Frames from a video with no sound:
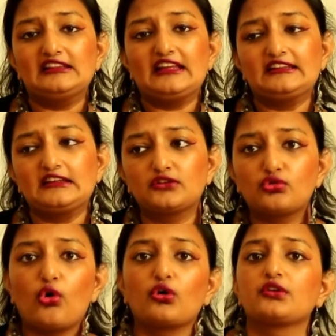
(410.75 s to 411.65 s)
They feel
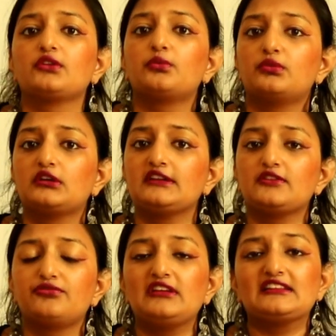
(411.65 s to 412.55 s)
that they can conquer
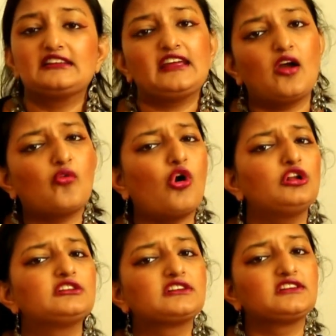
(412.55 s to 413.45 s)
the world. They feel that
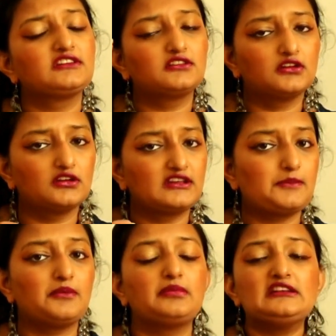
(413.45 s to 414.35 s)
they have all the
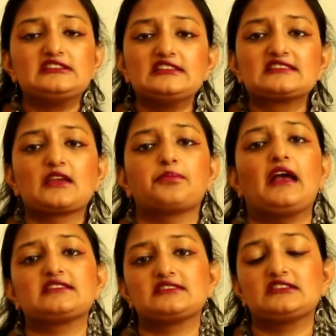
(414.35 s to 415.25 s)

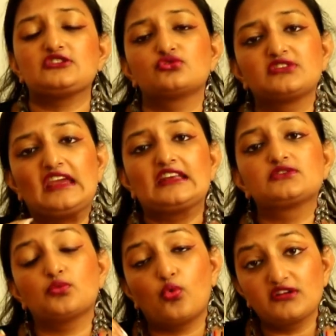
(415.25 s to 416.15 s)
capabilities, capacity
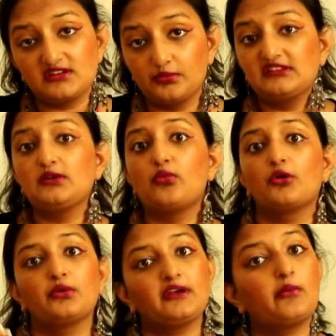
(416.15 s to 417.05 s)
to get
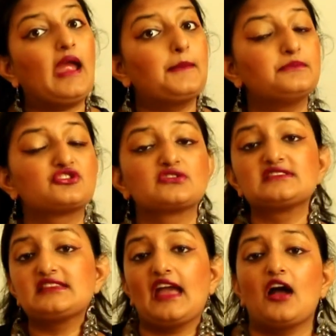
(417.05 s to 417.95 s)
whatever they want, whatever
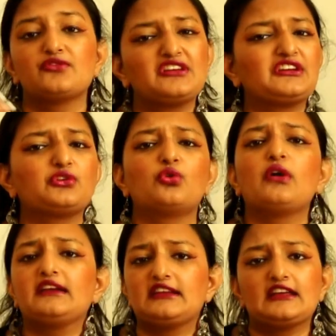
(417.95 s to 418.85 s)
ambitions they have,
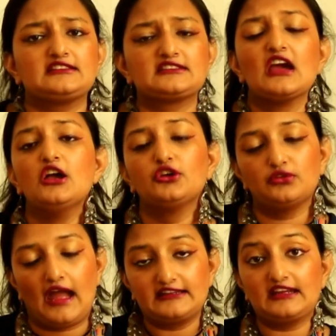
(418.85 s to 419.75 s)
they can go and get
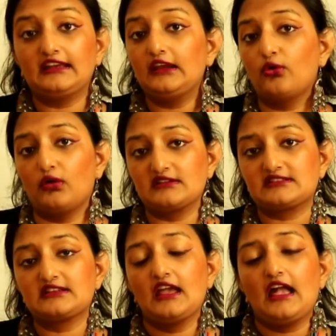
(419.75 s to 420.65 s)
it at
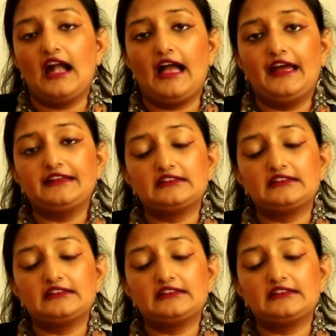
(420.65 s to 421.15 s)
any cost.